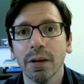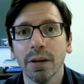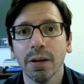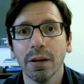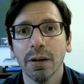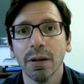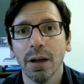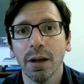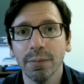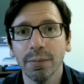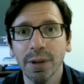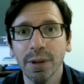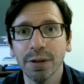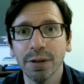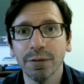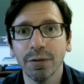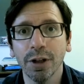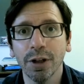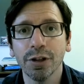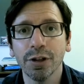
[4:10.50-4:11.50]

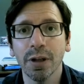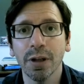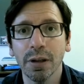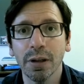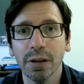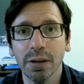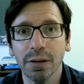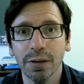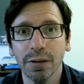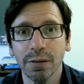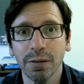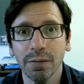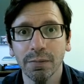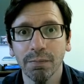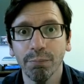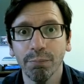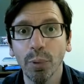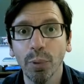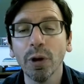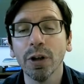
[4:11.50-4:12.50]
administration has
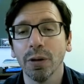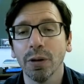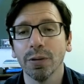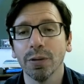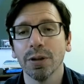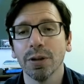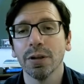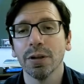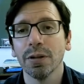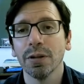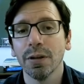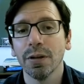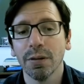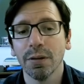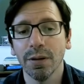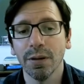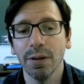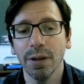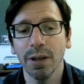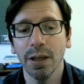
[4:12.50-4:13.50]
boycotted
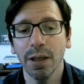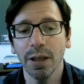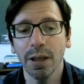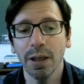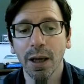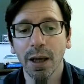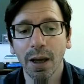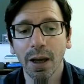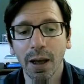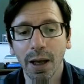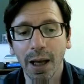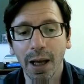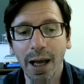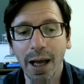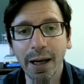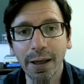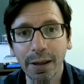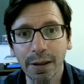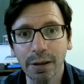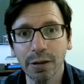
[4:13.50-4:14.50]
the
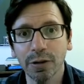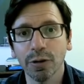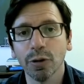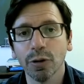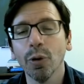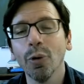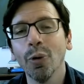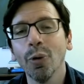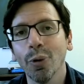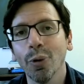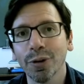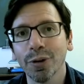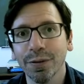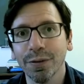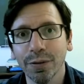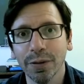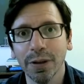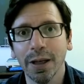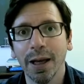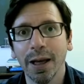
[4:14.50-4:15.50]
highest court, if
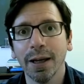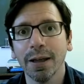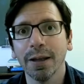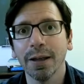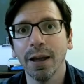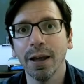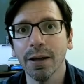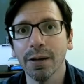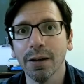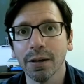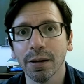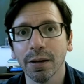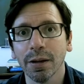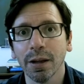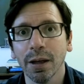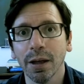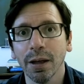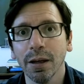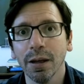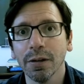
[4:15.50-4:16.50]
you like, in
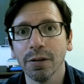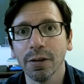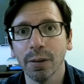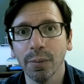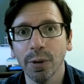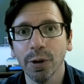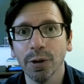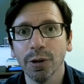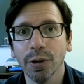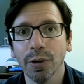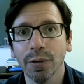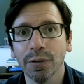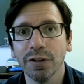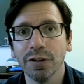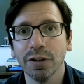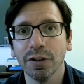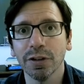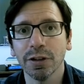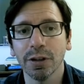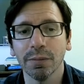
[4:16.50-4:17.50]
the WTO
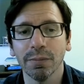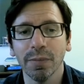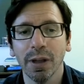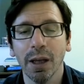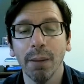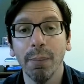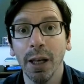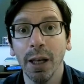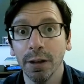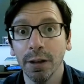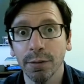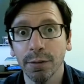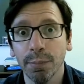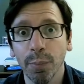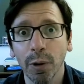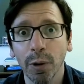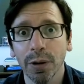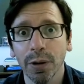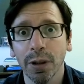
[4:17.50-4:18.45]
system, the appellate body.